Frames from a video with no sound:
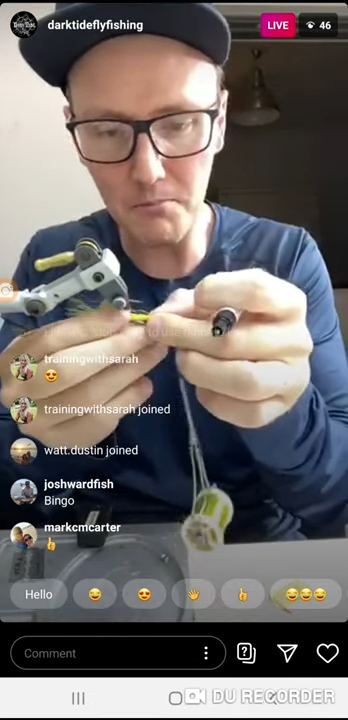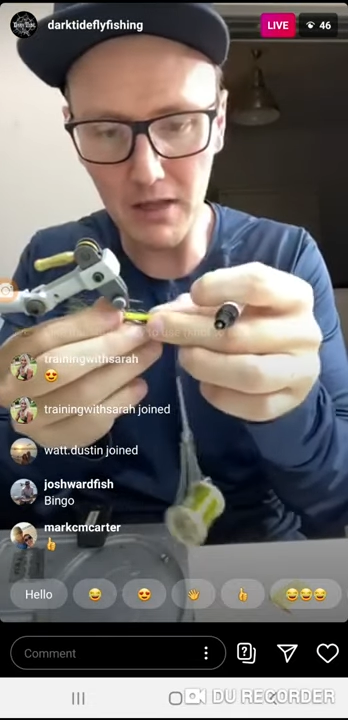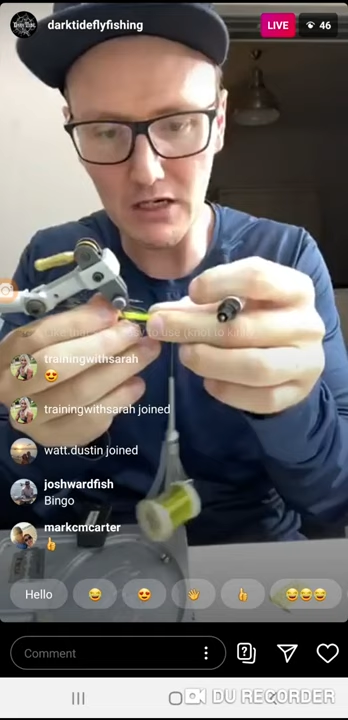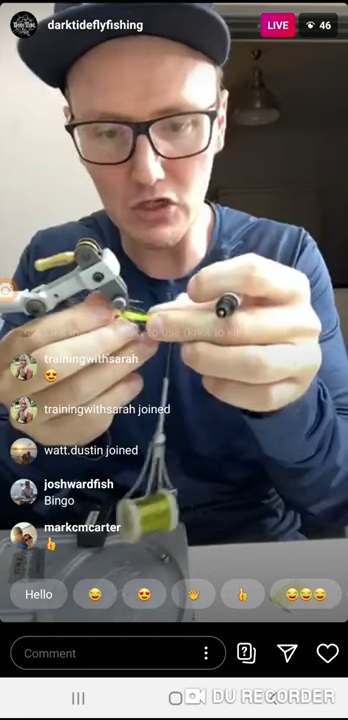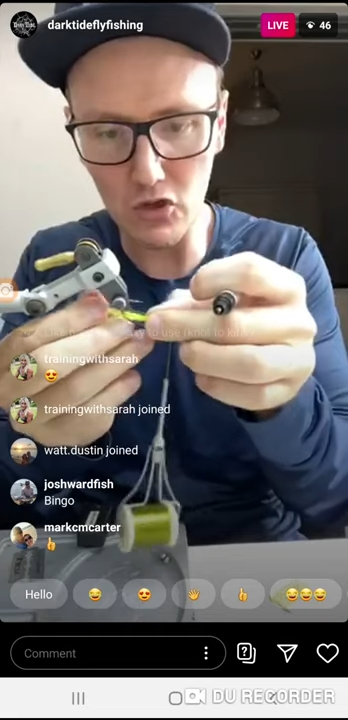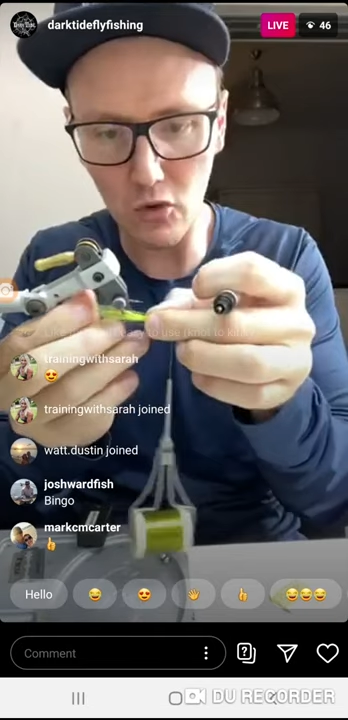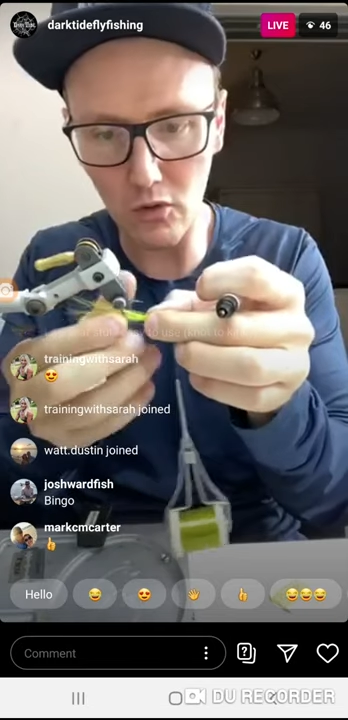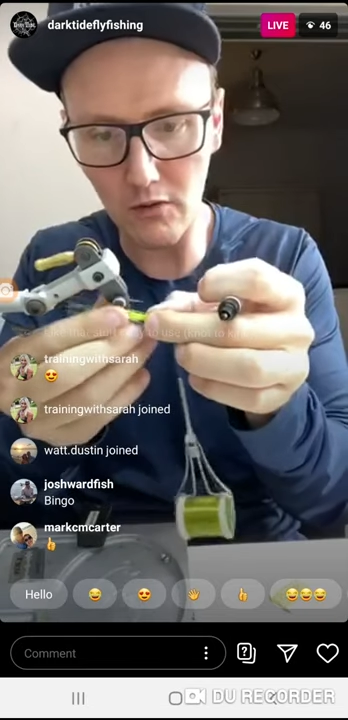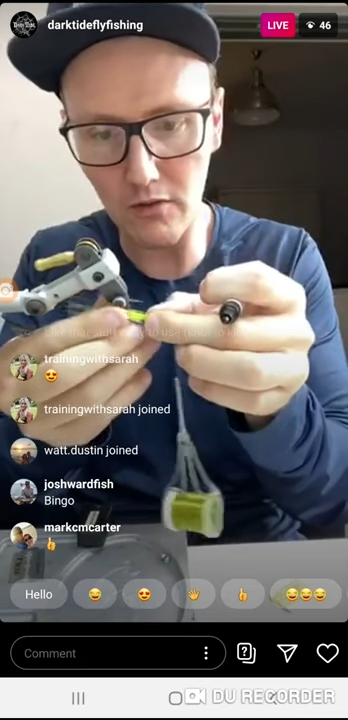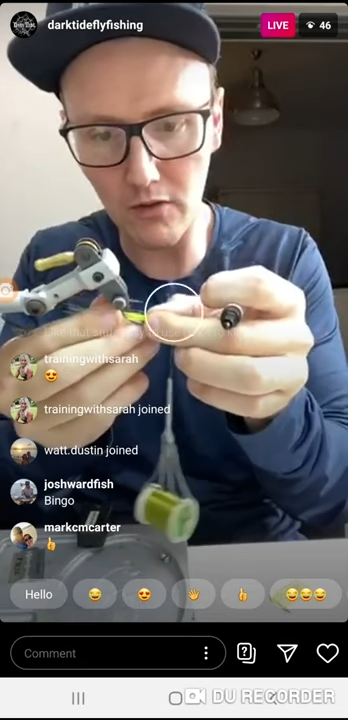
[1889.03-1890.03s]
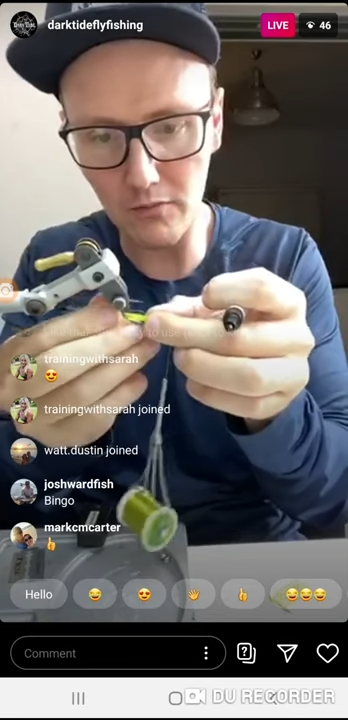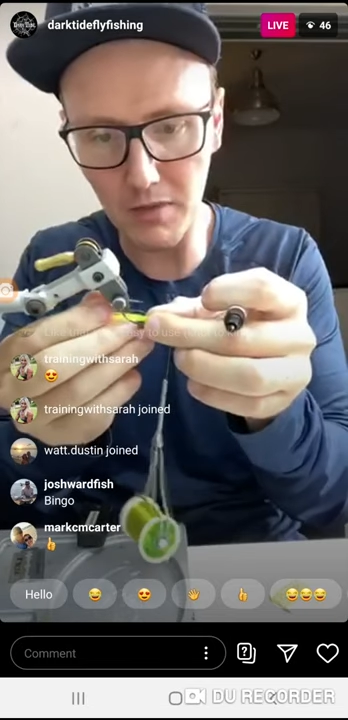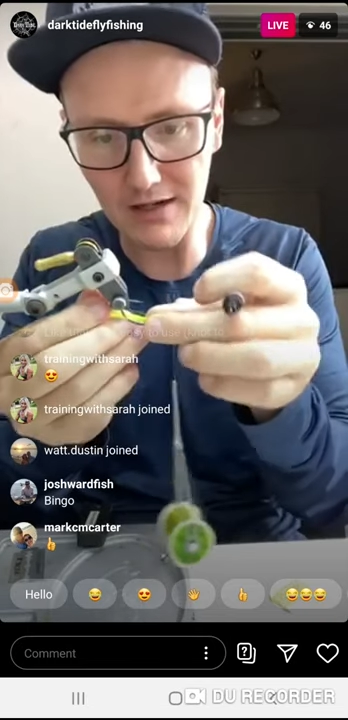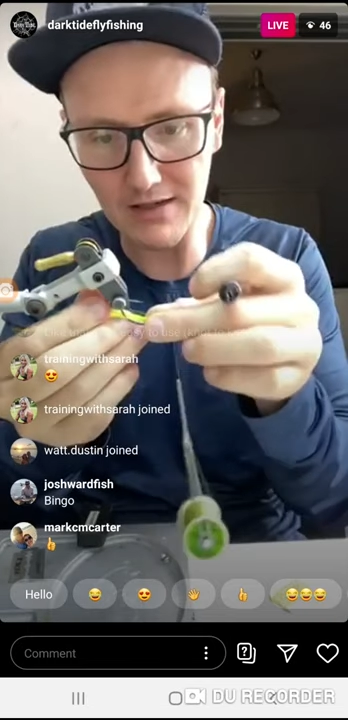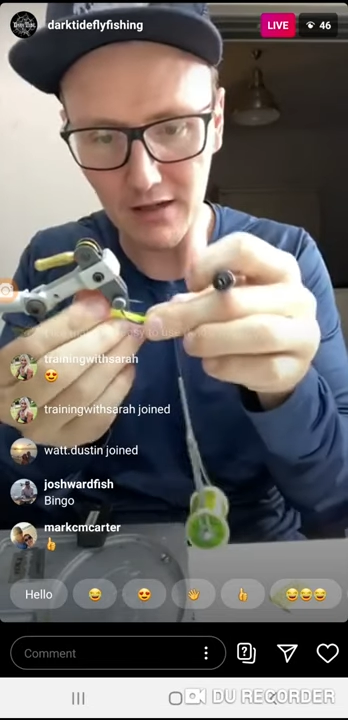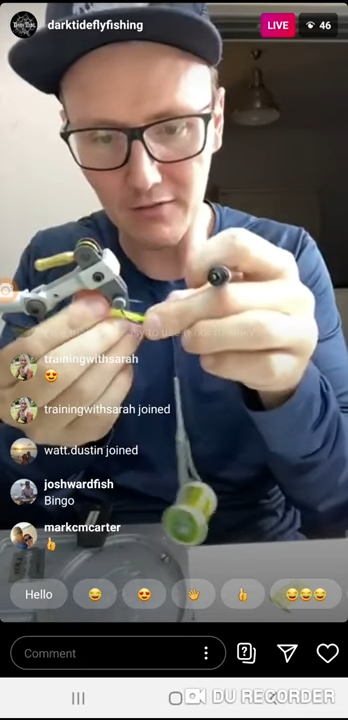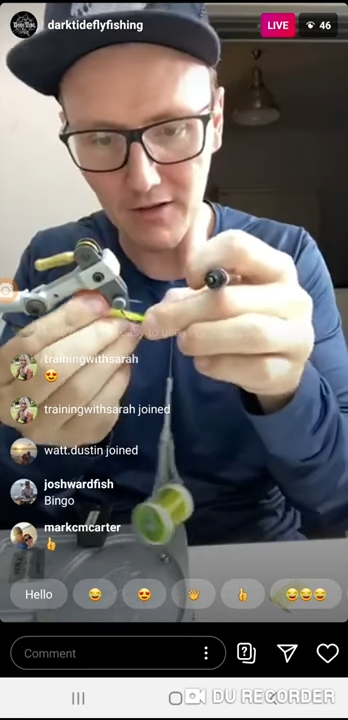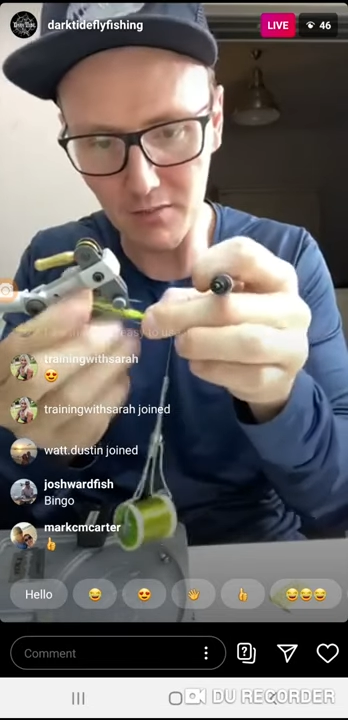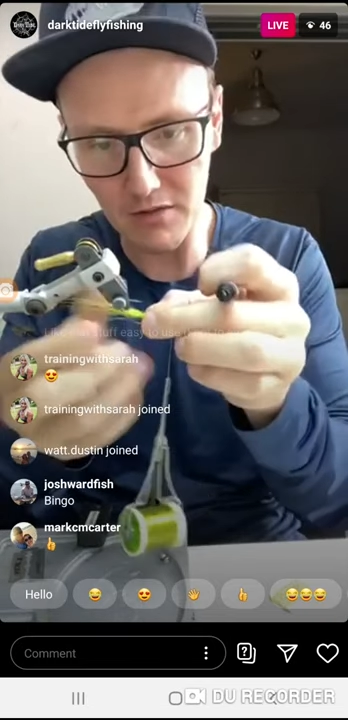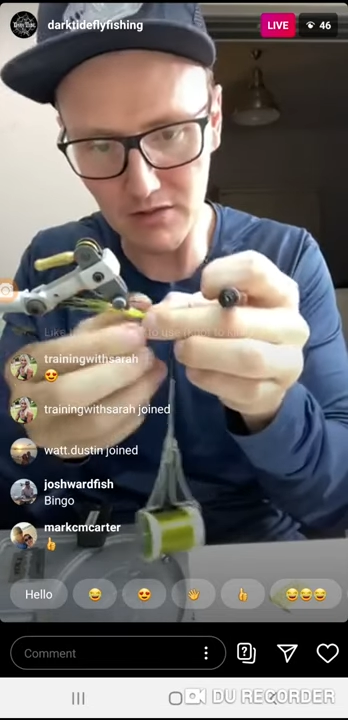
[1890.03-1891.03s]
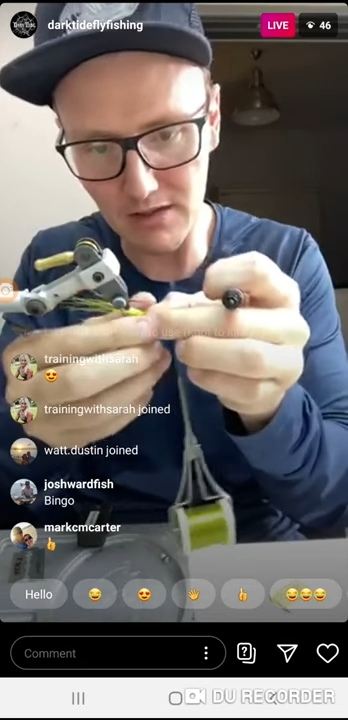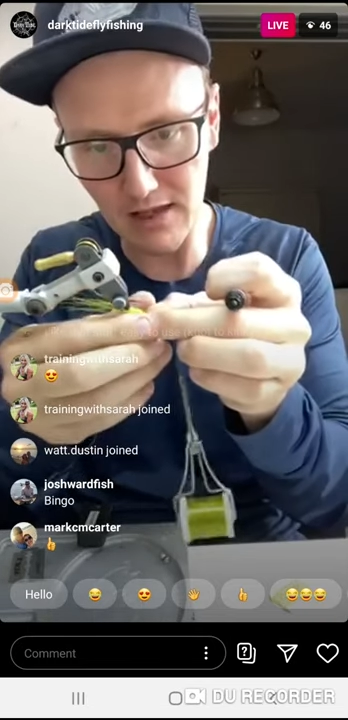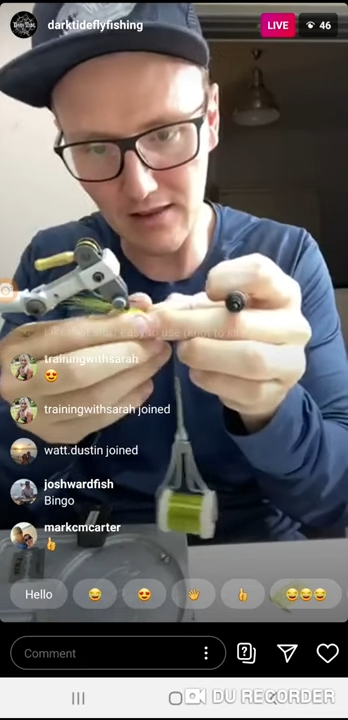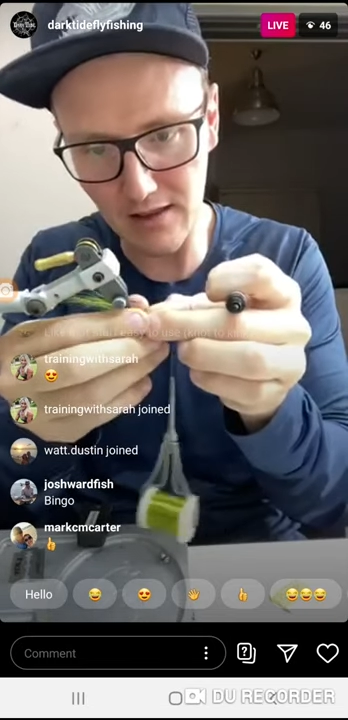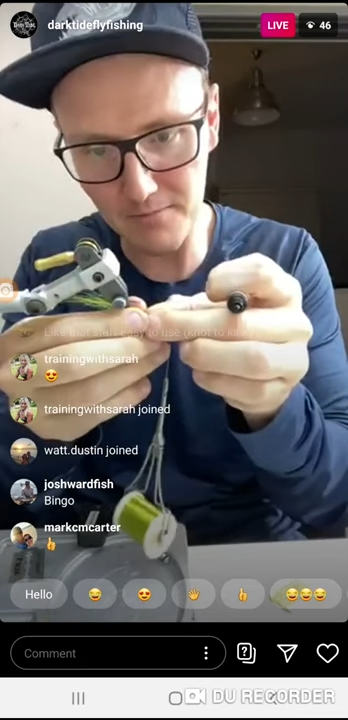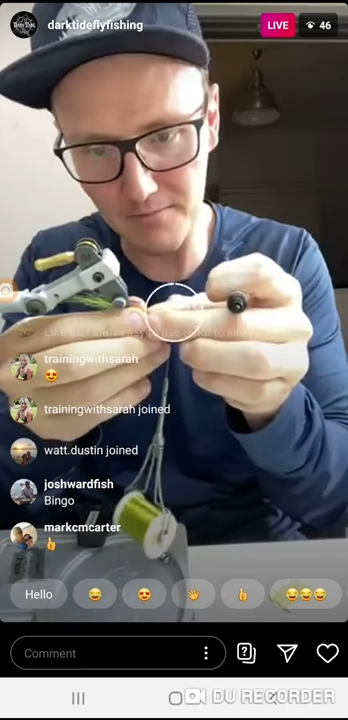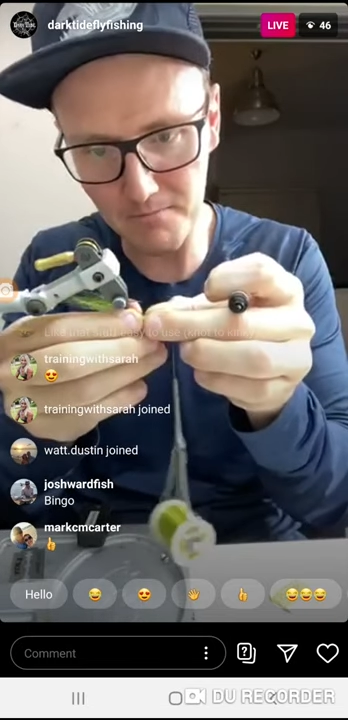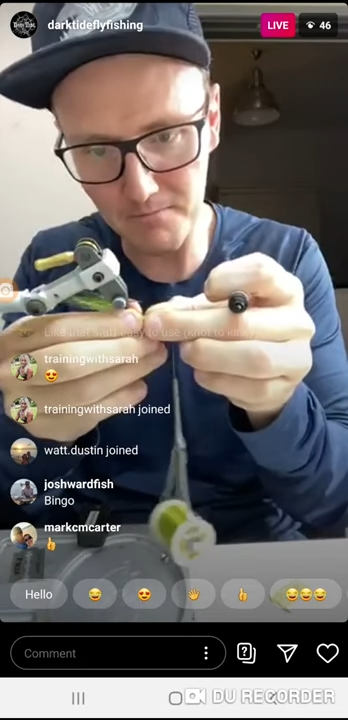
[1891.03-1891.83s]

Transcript: pinch all of those bucktail fibers together